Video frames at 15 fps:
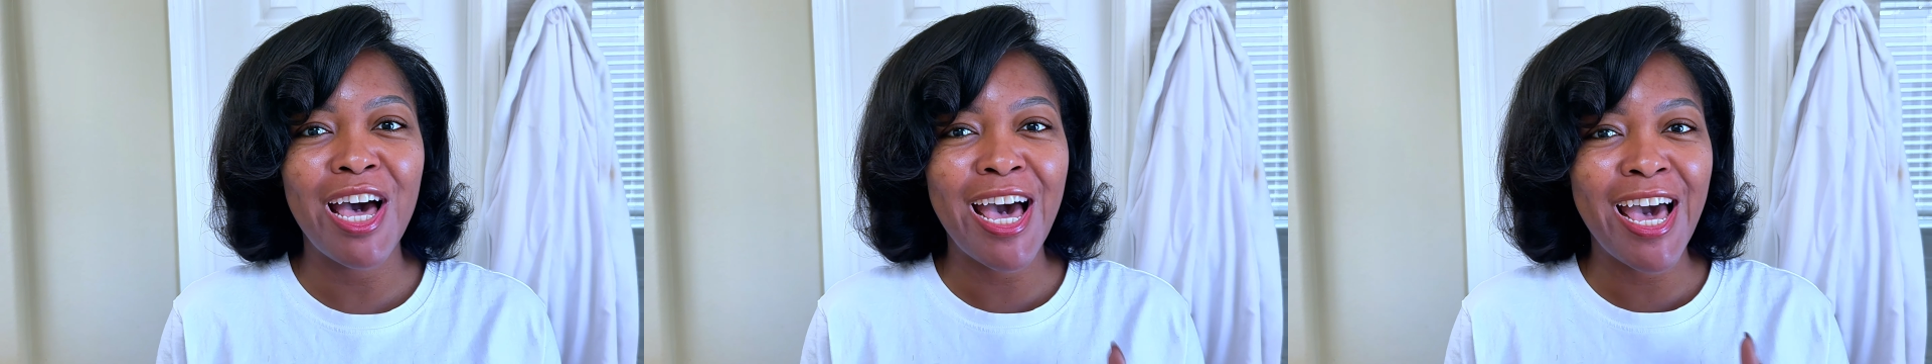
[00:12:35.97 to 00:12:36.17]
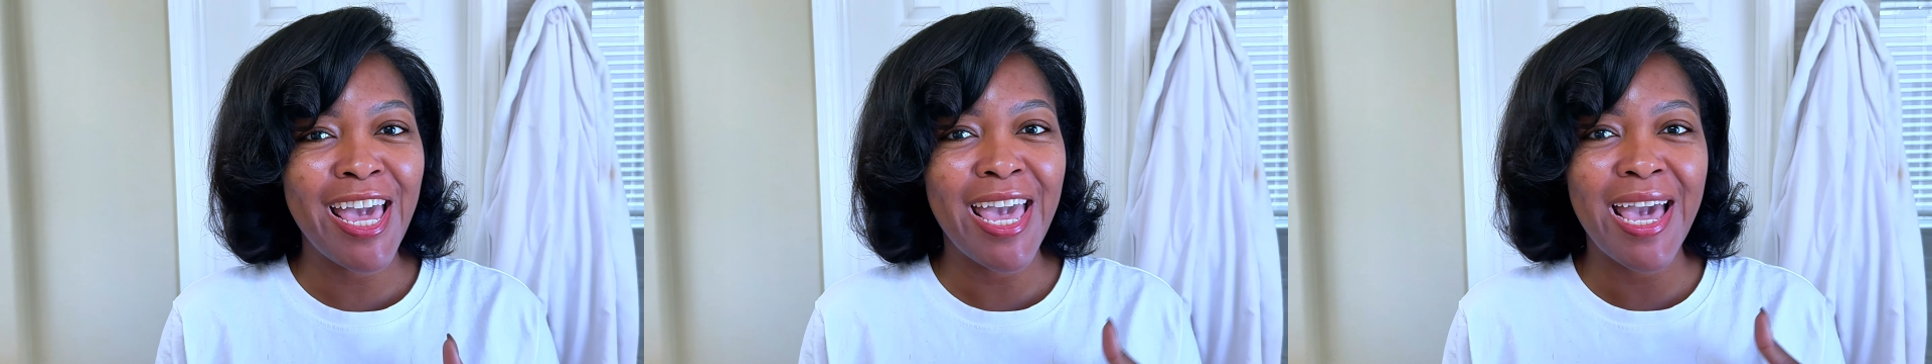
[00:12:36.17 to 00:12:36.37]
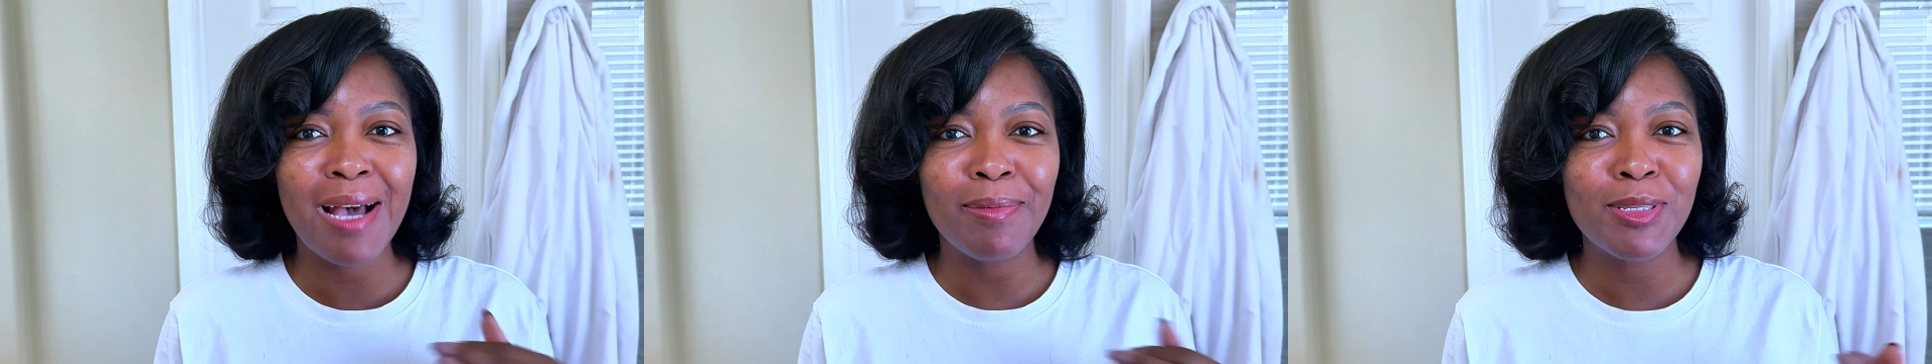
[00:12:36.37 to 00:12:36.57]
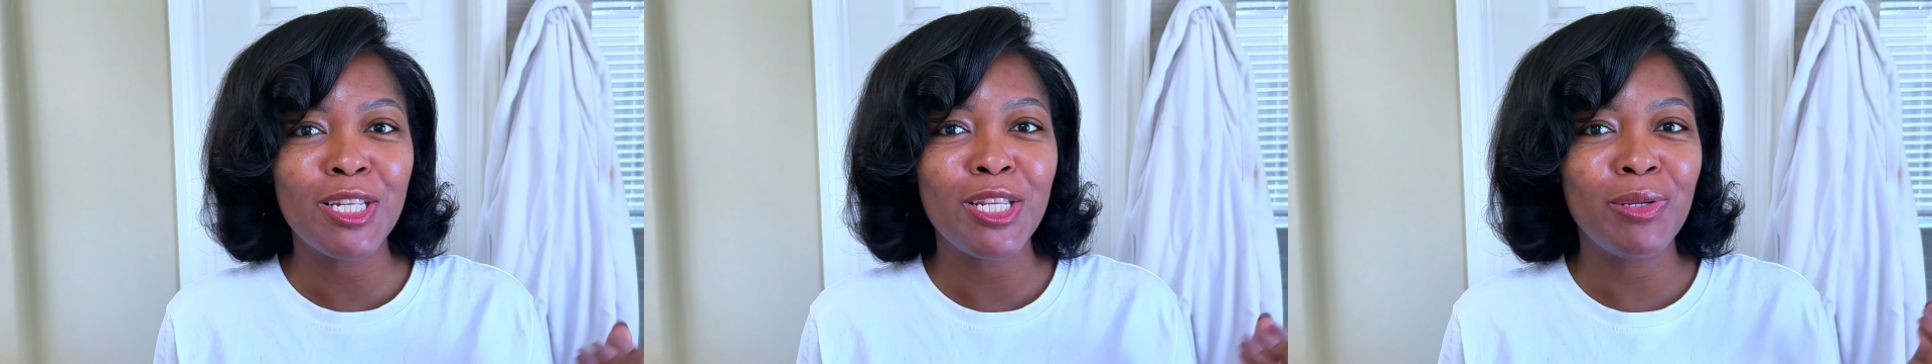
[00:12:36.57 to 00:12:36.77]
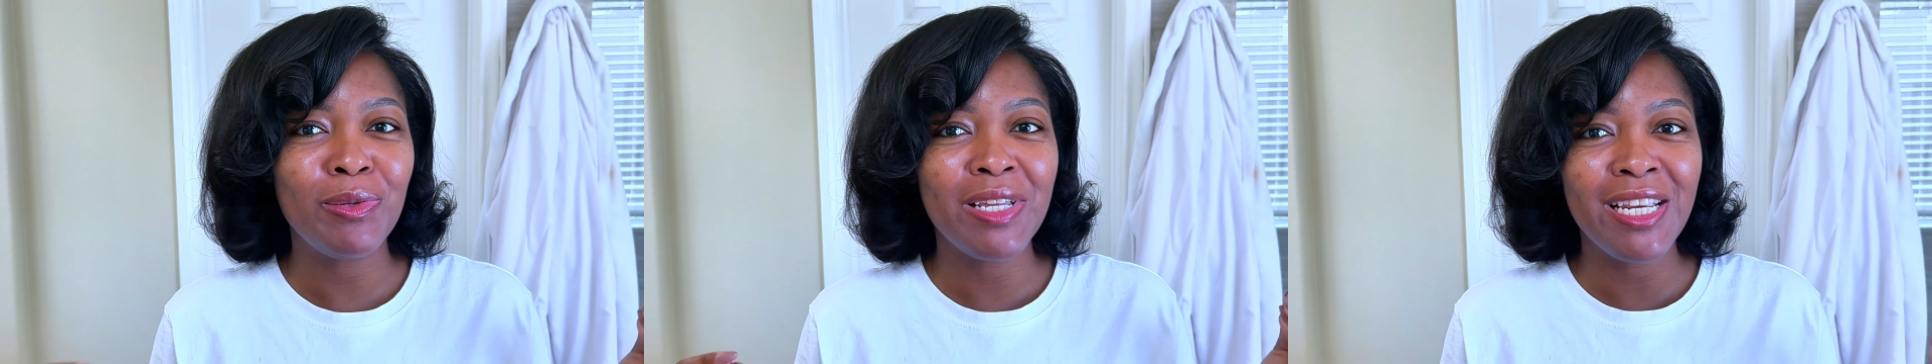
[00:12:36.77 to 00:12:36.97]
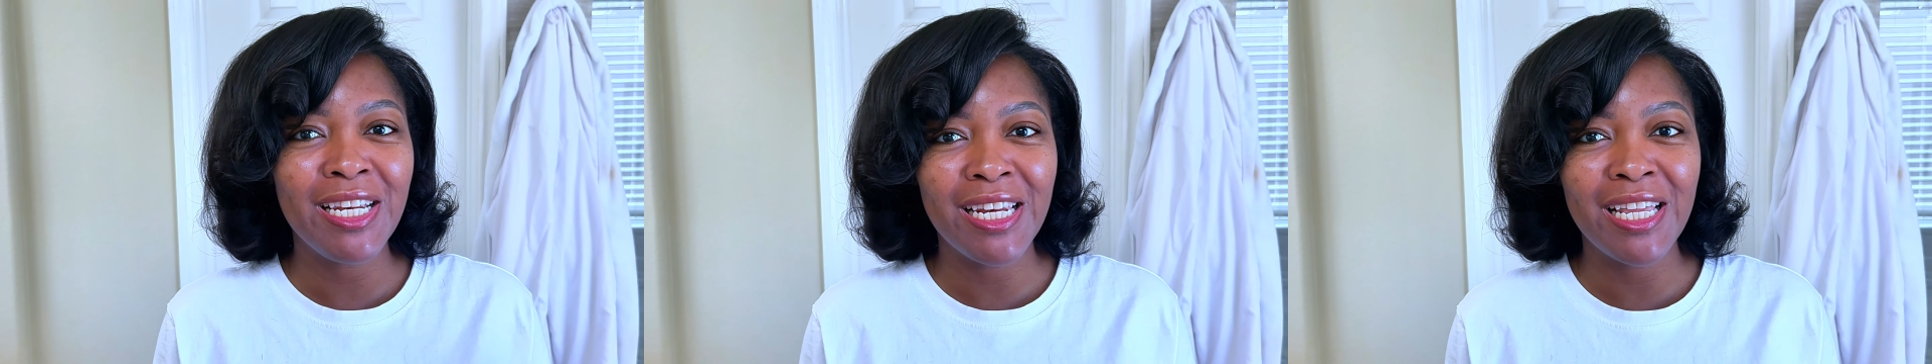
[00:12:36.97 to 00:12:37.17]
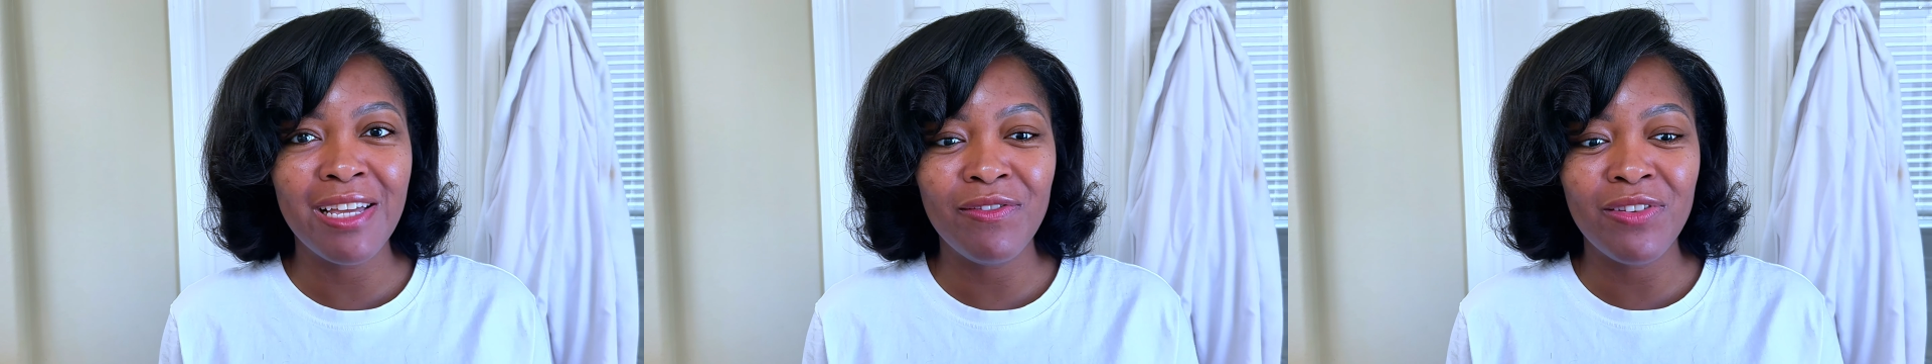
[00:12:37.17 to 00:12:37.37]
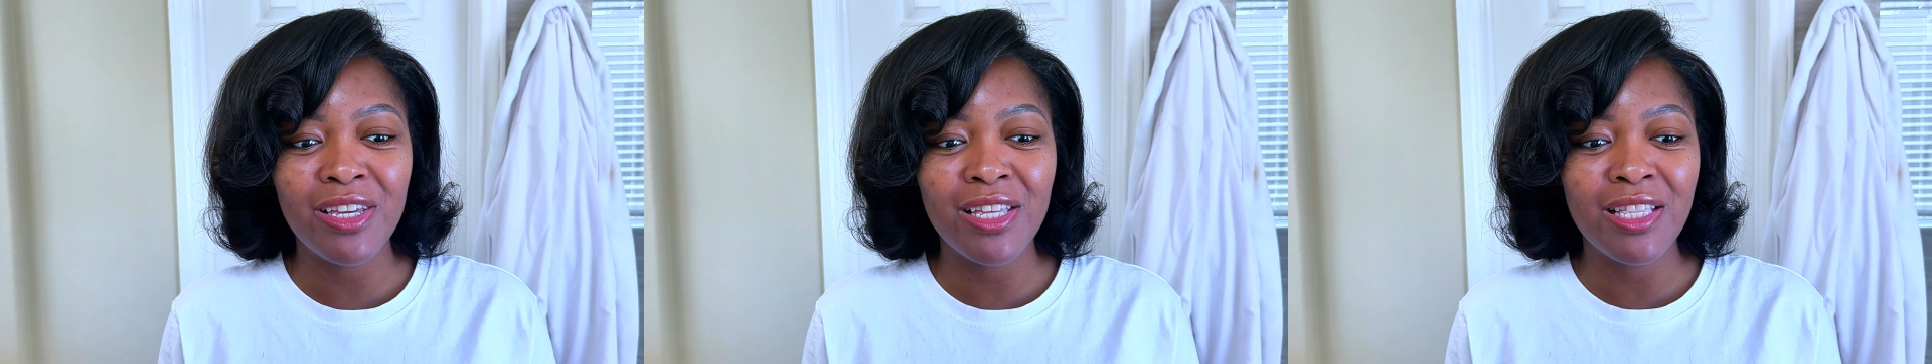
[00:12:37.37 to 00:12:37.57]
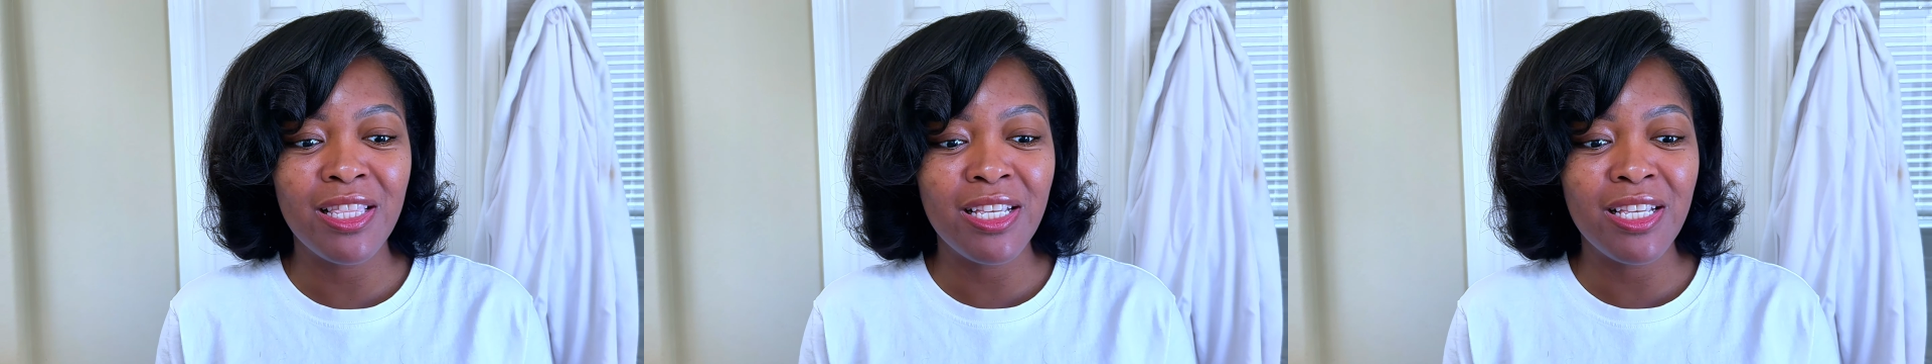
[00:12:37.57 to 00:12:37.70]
I absolutely love it.